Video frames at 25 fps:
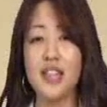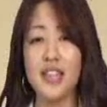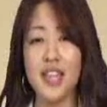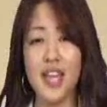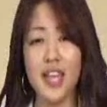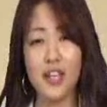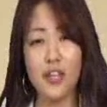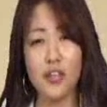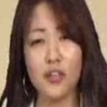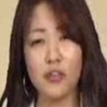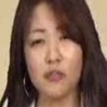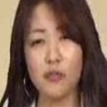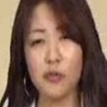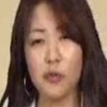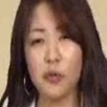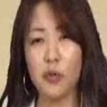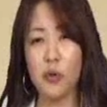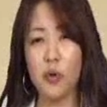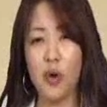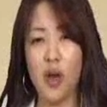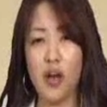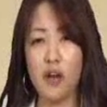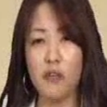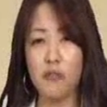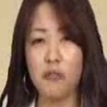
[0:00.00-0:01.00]
Thank you for
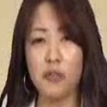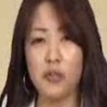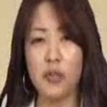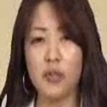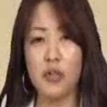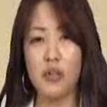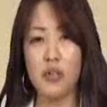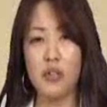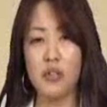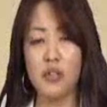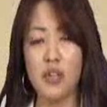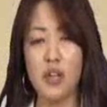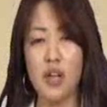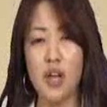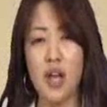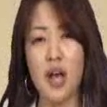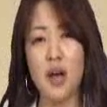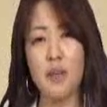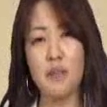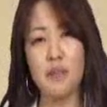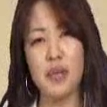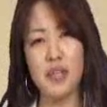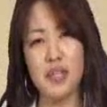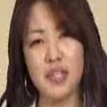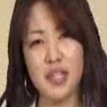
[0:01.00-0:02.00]
your offer,
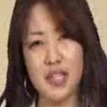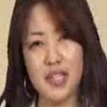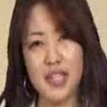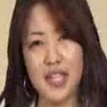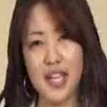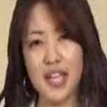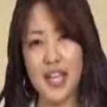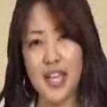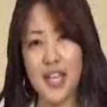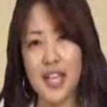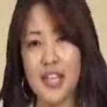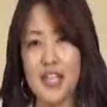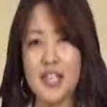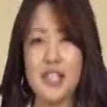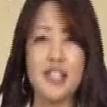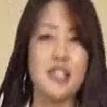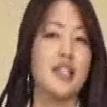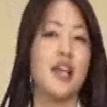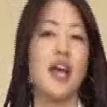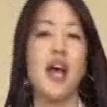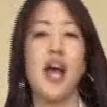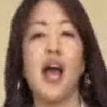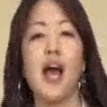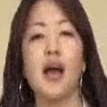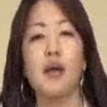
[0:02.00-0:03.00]
but the thing
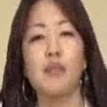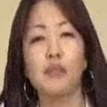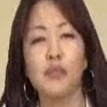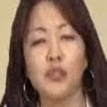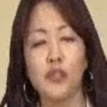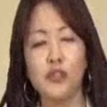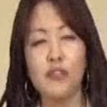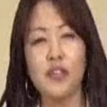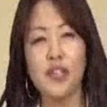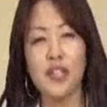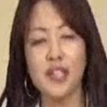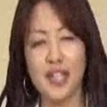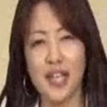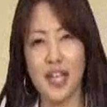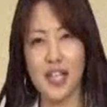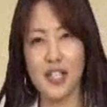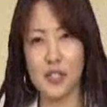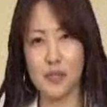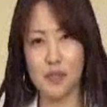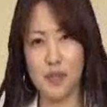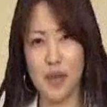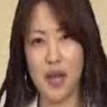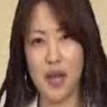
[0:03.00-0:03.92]
is, I'm moving next